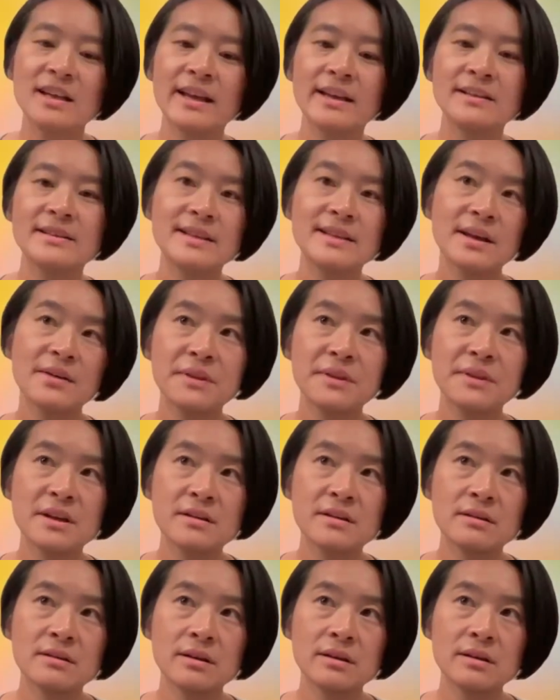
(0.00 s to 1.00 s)
And
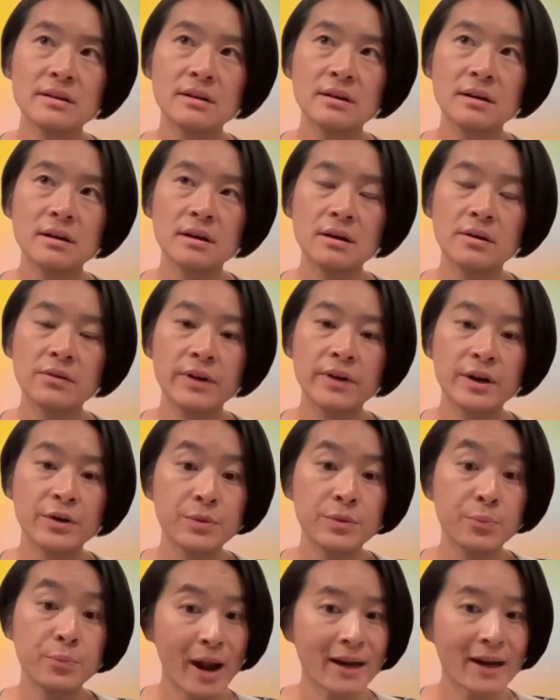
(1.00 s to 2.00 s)
something
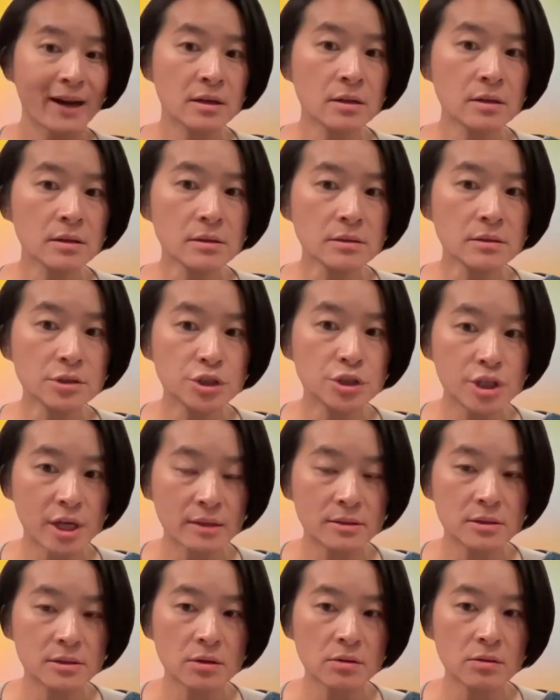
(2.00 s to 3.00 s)
very practical,
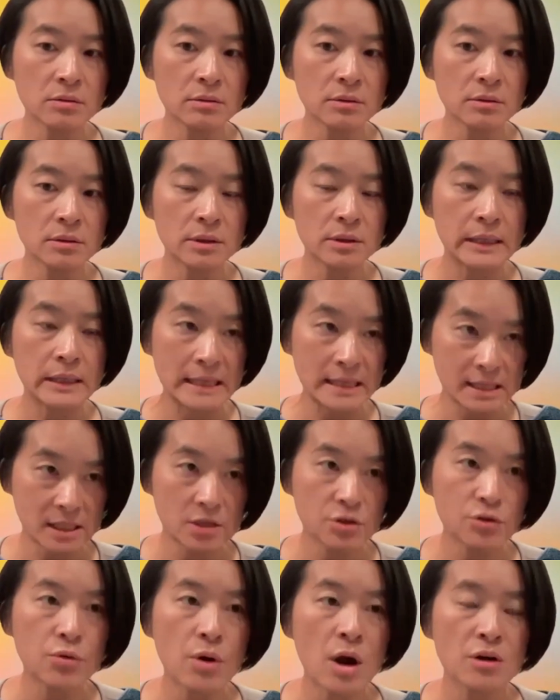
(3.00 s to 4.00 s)
gentle,
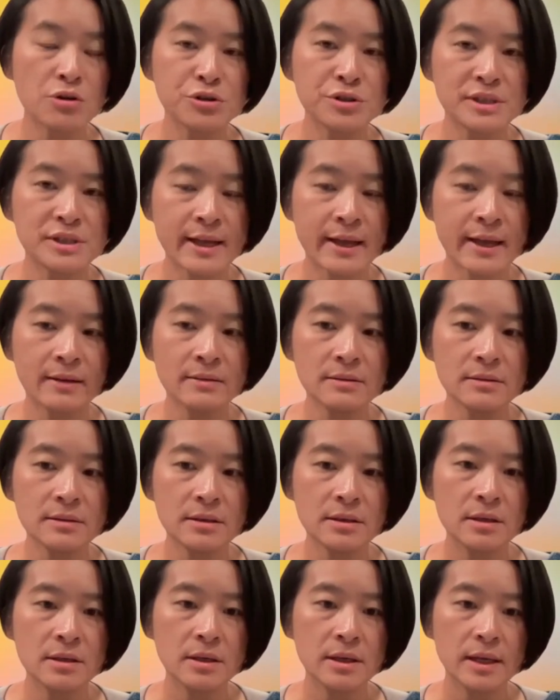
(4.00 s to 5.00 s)
easy to understand,
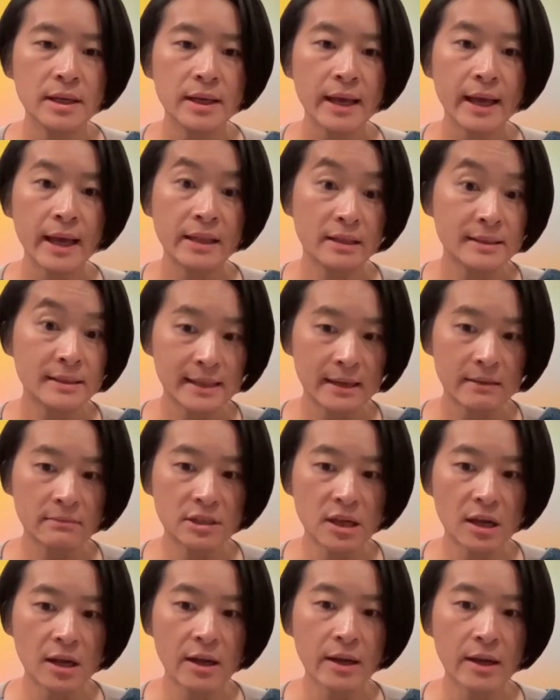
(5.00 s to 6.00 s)
at the same
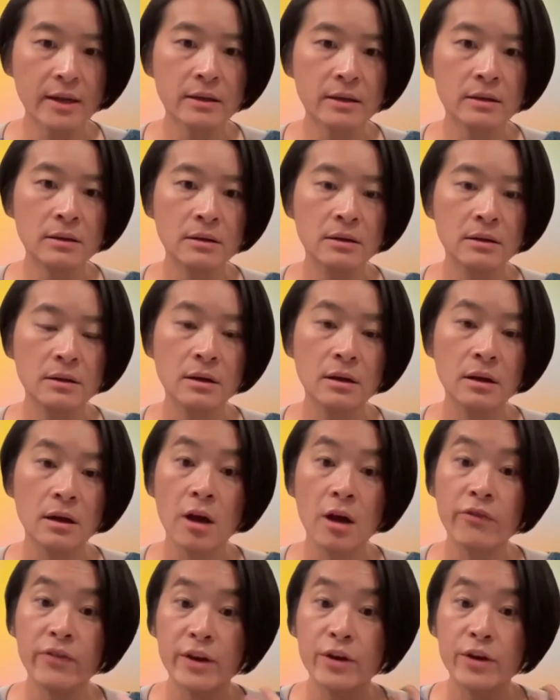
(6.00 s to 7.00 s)
time,
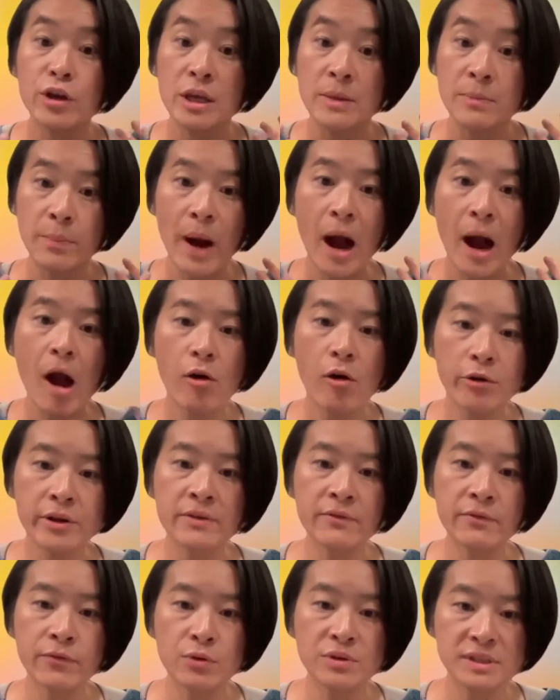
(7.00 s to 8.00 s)
are very
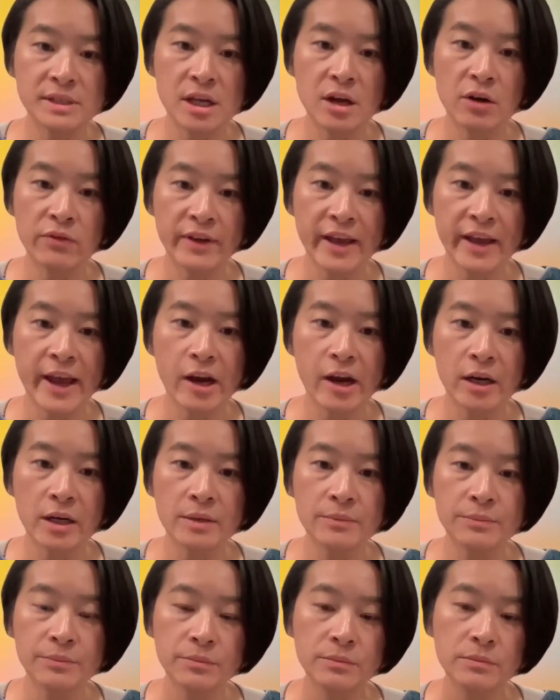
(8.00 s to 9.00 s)
empowering for self
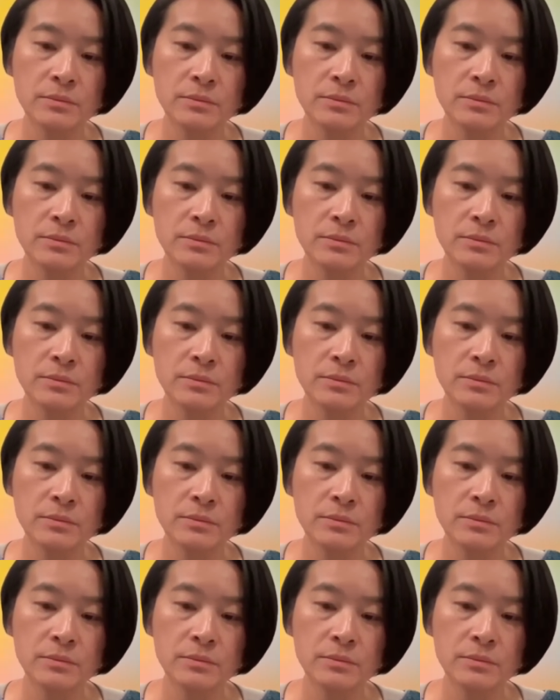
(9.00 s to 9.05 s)
care.